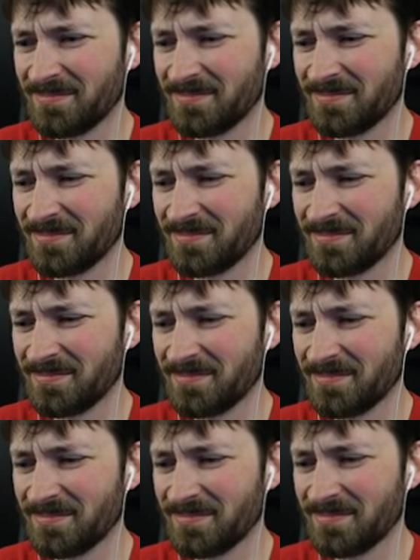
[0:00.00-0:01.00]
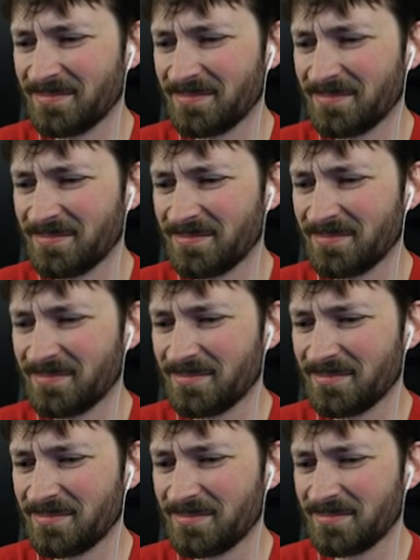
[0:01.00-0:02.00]

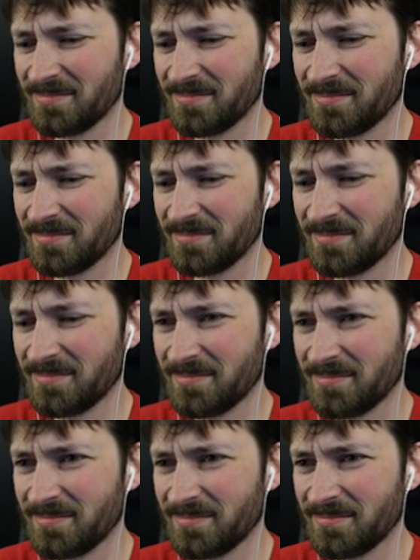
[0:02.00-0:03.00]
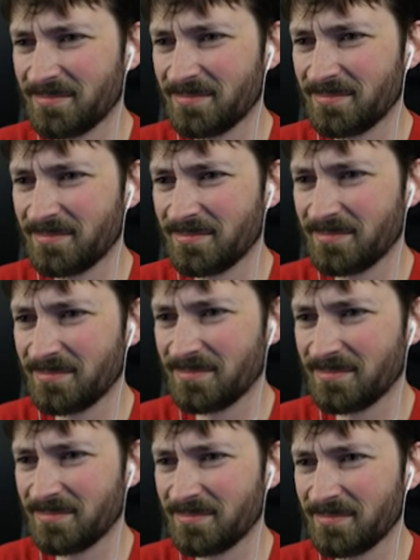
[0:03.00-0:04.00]

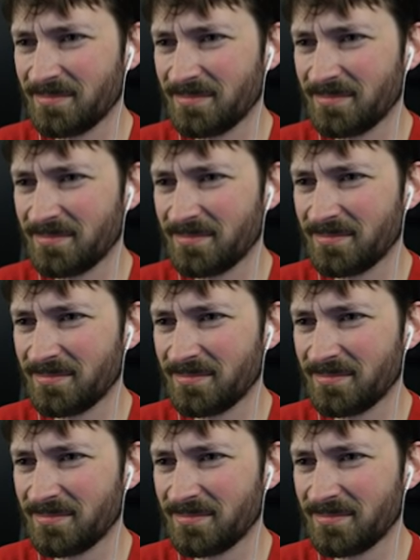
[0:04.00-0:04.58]
The person shown says nothing.